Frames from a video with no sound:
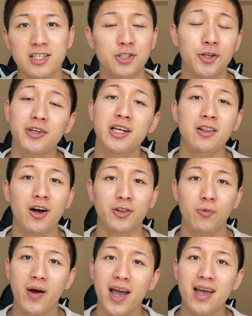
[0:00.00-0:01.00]
and journey along the
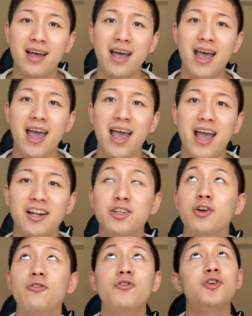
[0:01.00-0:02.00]
way and
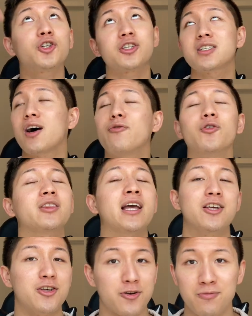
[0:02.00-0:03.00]
your future self will
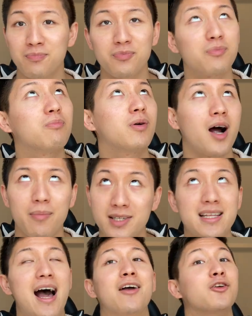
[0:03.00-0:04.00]
thank you. Promise
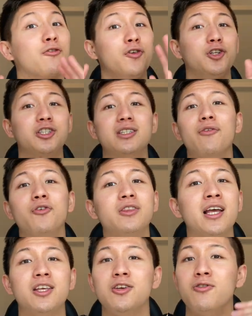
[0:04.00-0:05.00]
that. Your future self will
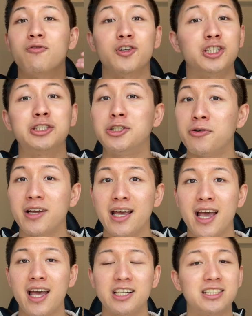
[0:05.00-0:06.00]
thank you for just doing
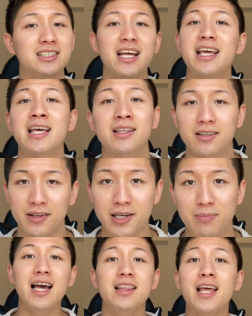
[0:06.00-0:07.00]
it and just taking the leap.
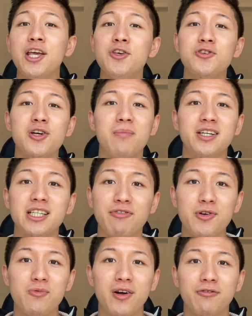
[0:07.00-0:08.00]
Thank you so much
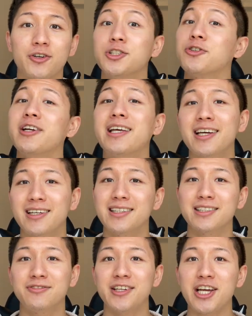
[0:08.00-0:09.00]
everyone for joining in on
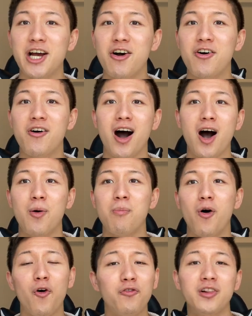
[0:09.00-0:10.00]
this video. Um,
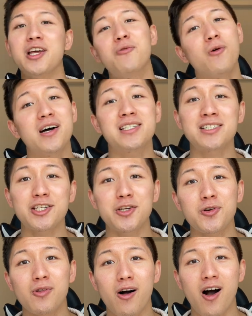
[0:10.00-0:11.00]
hopefully it wasn't
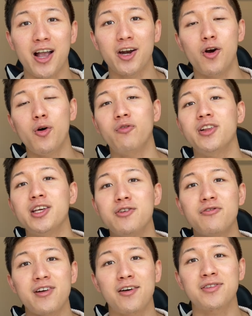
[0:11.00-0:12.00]
too long and hopefully you
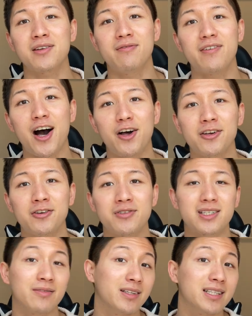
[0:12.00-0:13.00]
found some value in
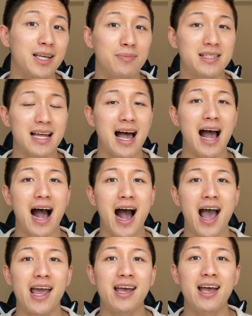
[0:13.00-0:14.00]
some of the tips that
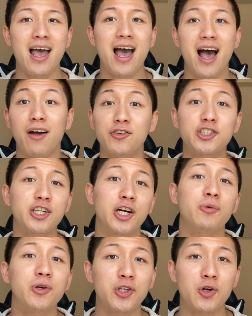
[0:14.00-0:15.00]
I have
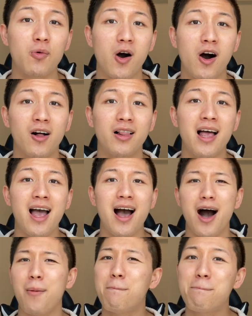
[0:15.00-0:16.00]
shared with you all.
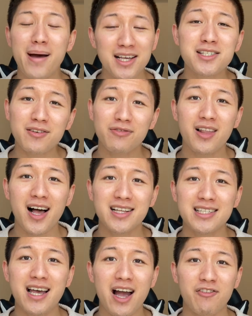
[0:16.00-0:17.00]
Uh, best of luck
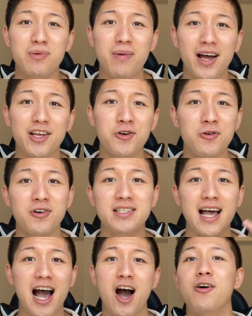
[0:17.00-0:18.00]
to everybody who is
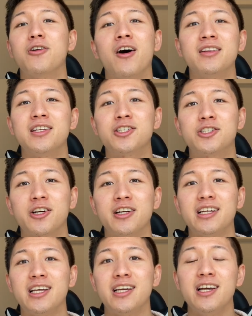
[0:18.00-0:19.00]
out on this
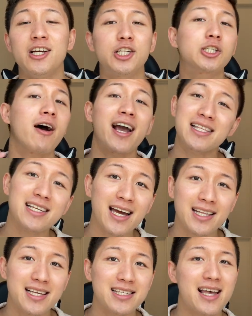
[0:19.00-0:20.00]
journey, trying to
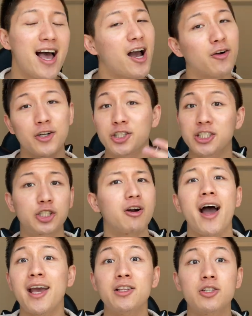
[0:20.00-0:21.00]
get into tech or just
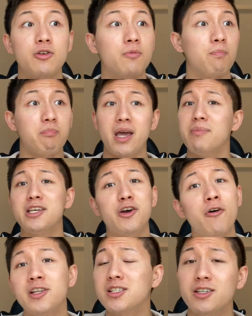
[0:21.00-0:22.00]
trying to maybe
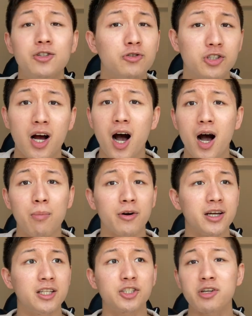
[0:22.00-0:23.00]
go into a new job or
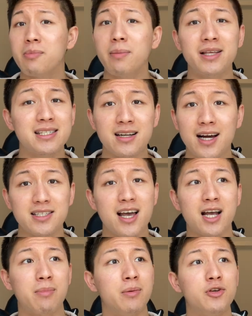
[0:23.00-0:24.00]
industry. Maybe it's not
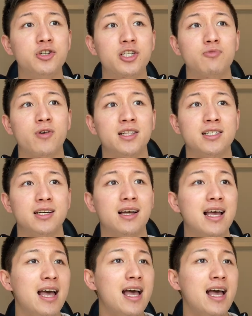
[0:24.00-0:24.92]
tech, maybe you just want to